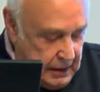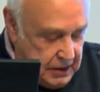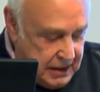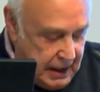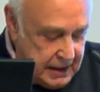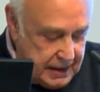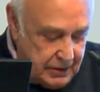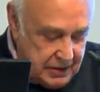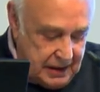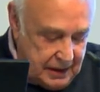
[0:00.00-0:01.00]
Today, it's
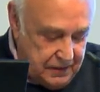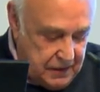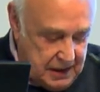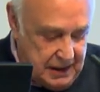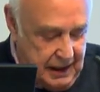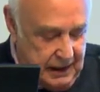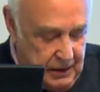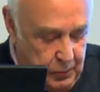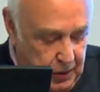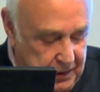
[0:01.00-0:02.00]
not enough to say
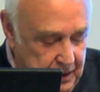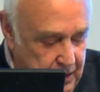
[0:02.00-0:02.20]
that what the